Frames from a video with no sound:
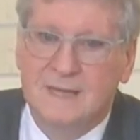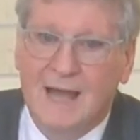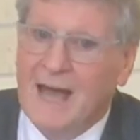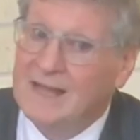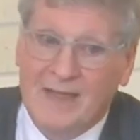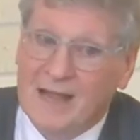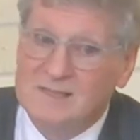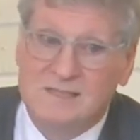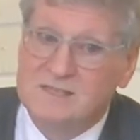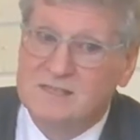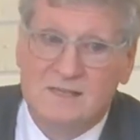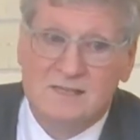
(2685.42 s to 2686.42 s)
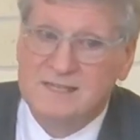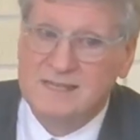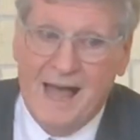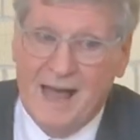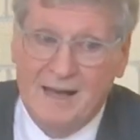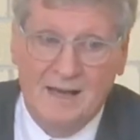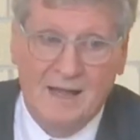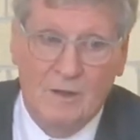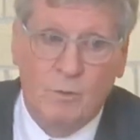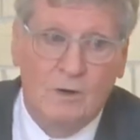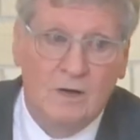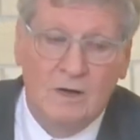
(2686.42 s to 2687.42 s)
And that's sadly
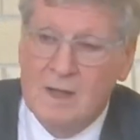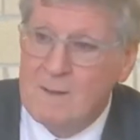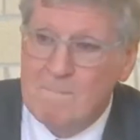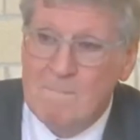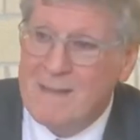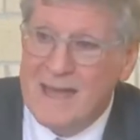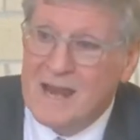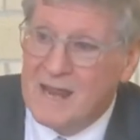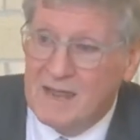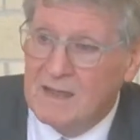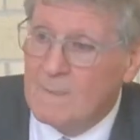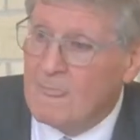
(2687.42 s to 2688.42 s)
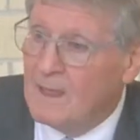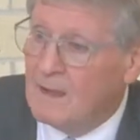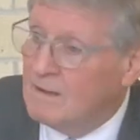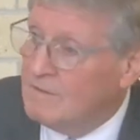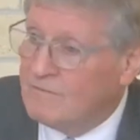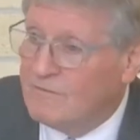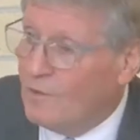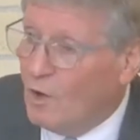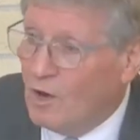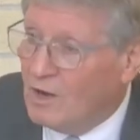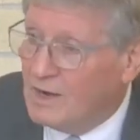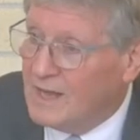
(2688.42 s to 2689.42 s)
where many
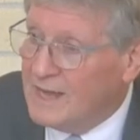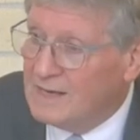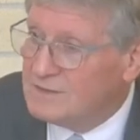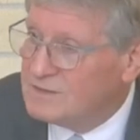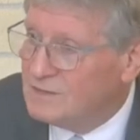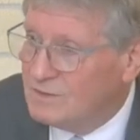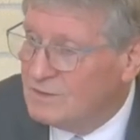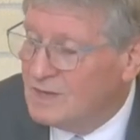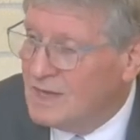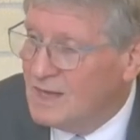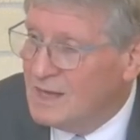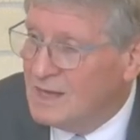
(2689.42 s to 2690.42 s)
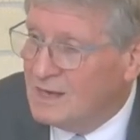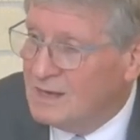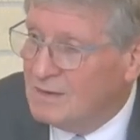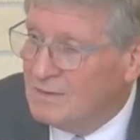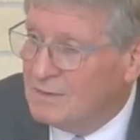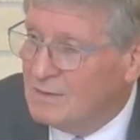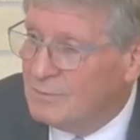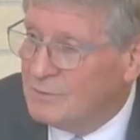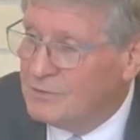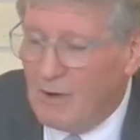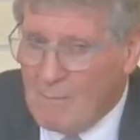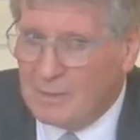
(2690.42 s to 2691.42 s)
fall into
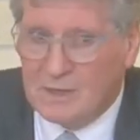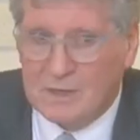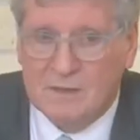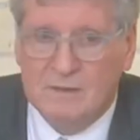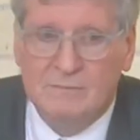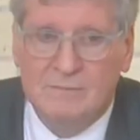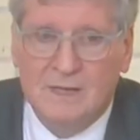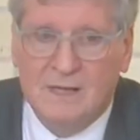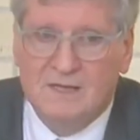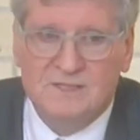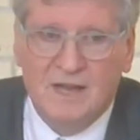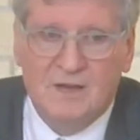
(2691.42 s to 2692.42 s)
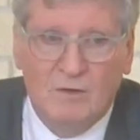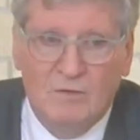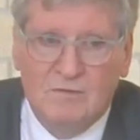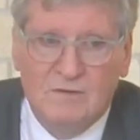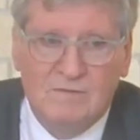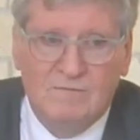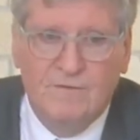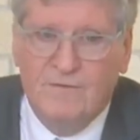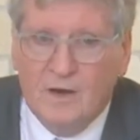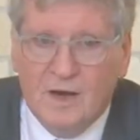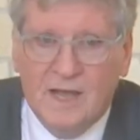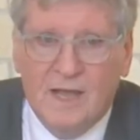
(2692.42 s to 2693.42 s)
trouble because they don't
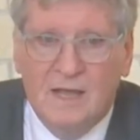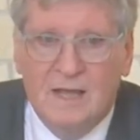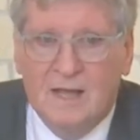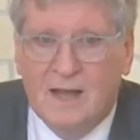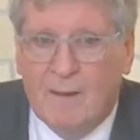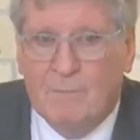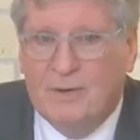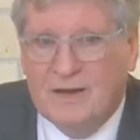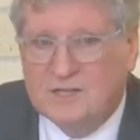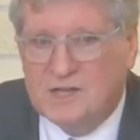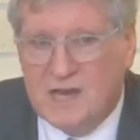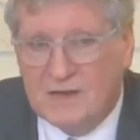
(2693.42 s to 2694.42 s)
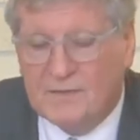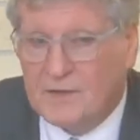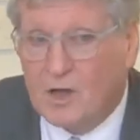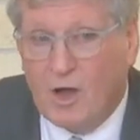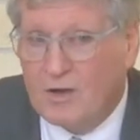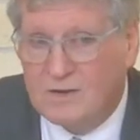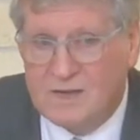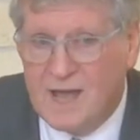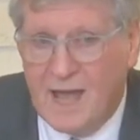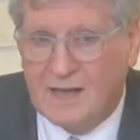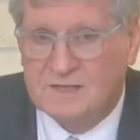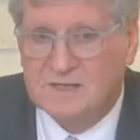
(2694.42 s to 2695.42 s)
fully appreciate the
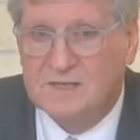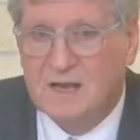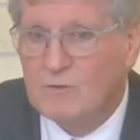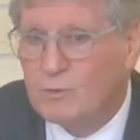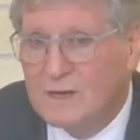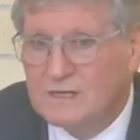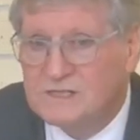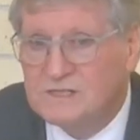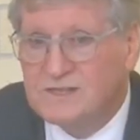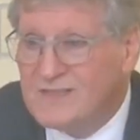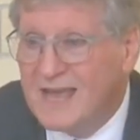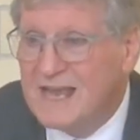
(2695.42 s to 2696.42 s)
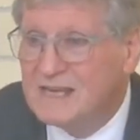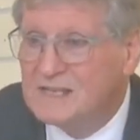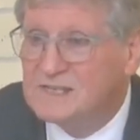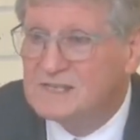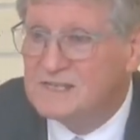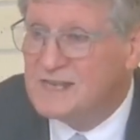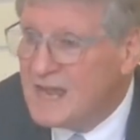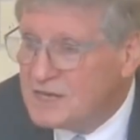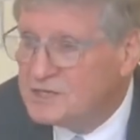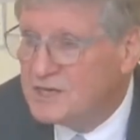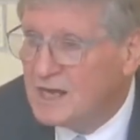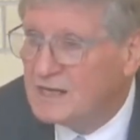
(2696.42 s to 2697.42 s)
context in which these
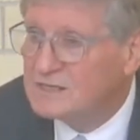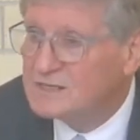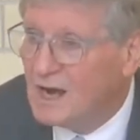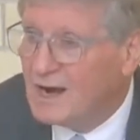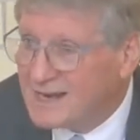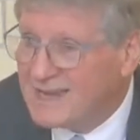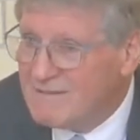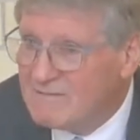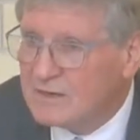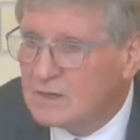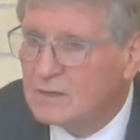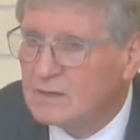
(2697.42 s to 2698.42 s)
teachings are given.